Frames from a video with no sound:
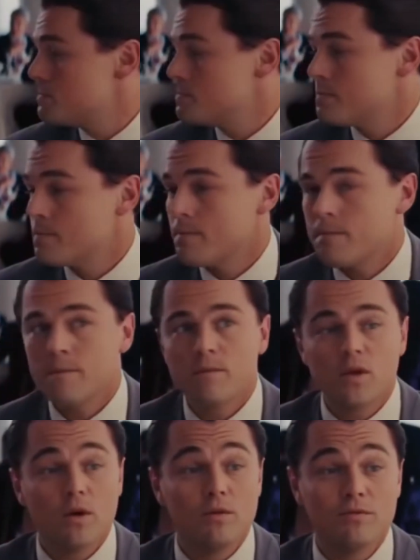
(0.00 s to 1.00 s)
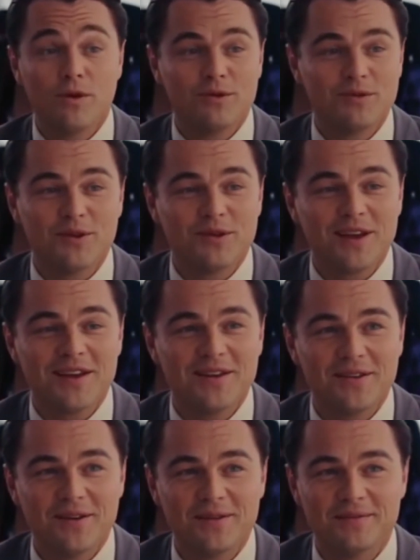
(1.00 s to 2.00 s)
this video to
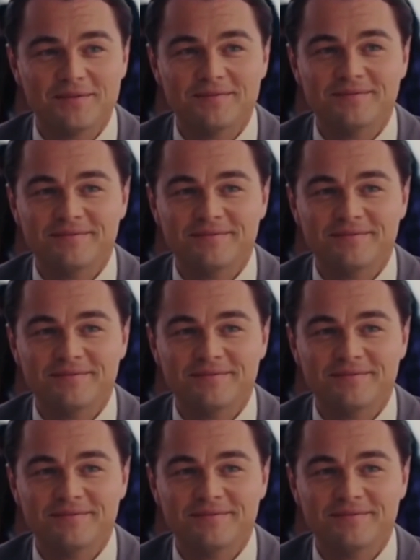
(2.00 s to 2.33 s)
learn how to be